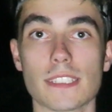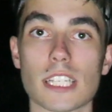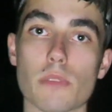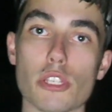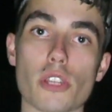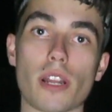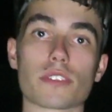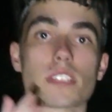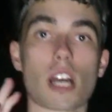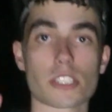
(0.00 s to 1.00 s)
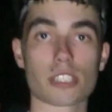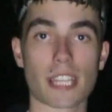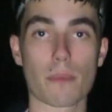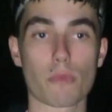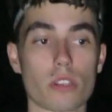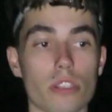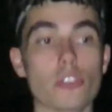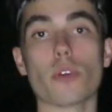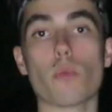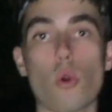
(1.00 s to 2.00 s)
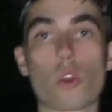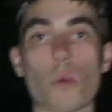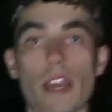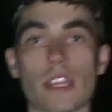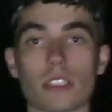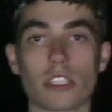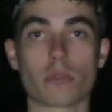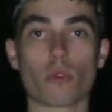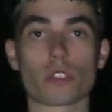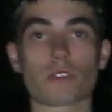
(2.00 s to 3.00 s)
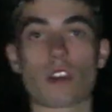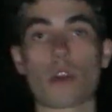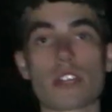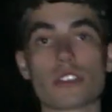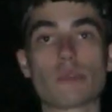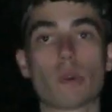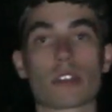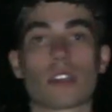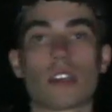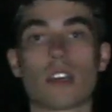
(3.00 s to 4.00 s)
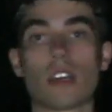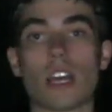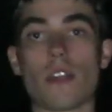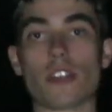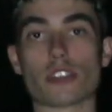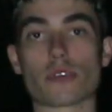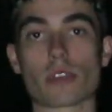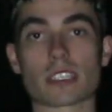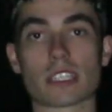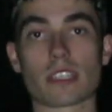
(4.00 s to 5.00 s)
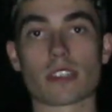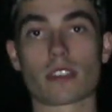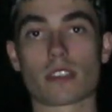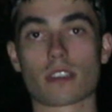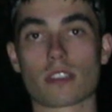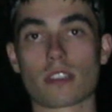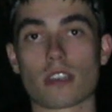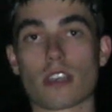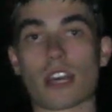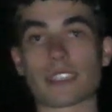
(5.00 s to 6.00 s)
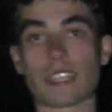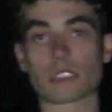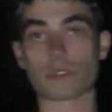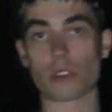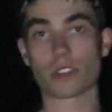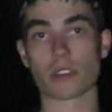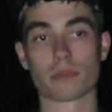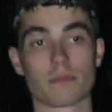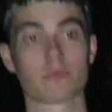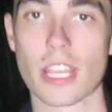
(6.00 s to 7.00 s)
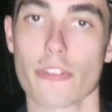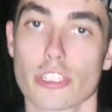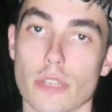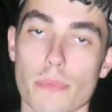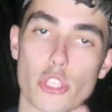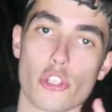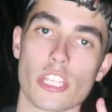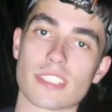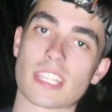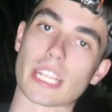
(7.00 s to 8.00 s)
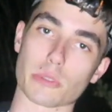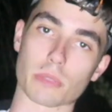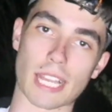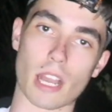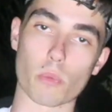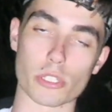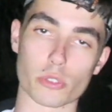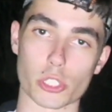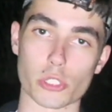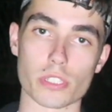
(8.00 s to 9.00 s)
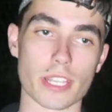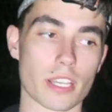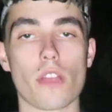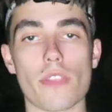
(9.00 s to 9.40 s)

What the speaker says: This means you don't have to touch the camera. You can walk away, you can walk as far away as you want, and then just press it and it takes a photo. There is something you need to take into account when you're shooting.